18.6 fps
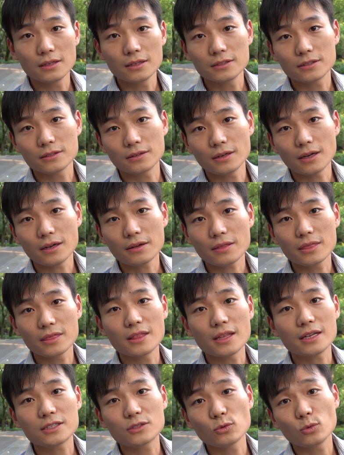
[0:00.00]
So now
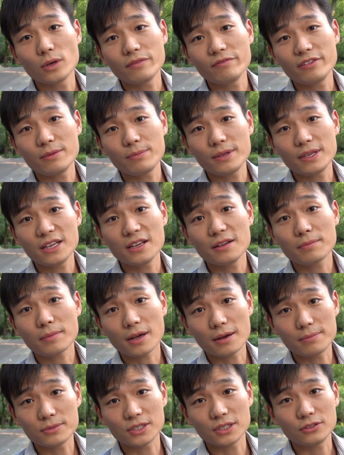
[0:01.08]
that's when VPN
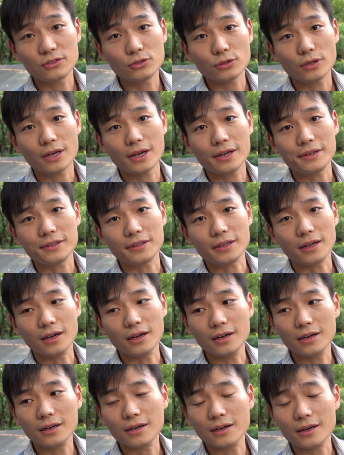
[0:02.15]
comes into handy.
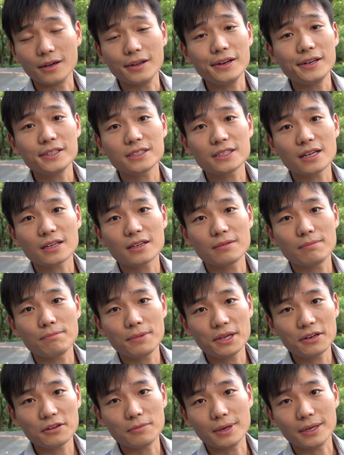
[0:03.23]
Uh, it is like a
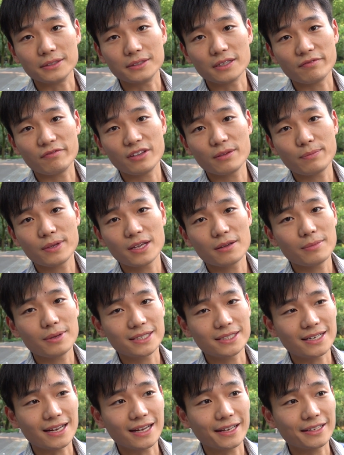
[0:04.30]
middleman. The VPN
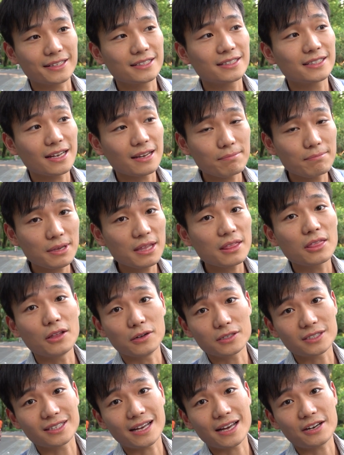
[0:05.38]
is like, send me
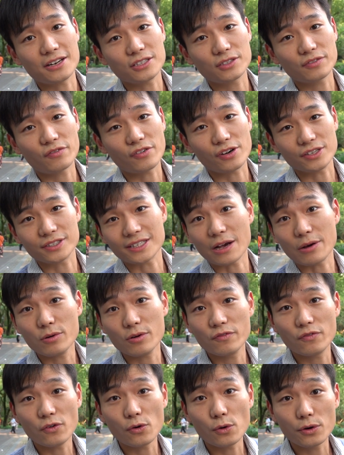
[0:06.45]
those letters first, I
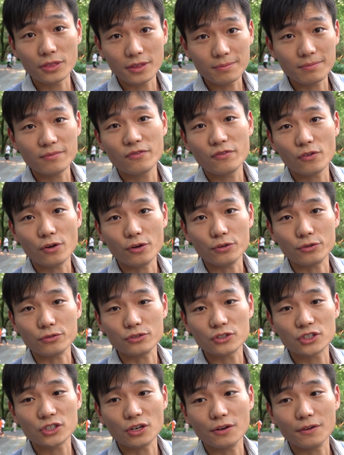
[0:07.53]
will forward them for you.
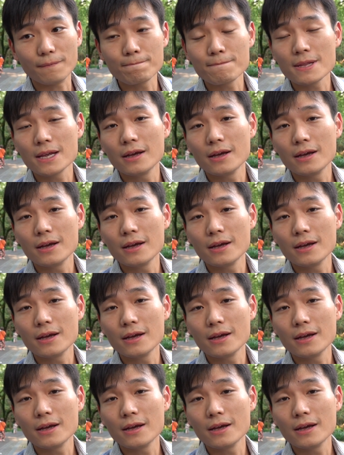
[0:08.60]
So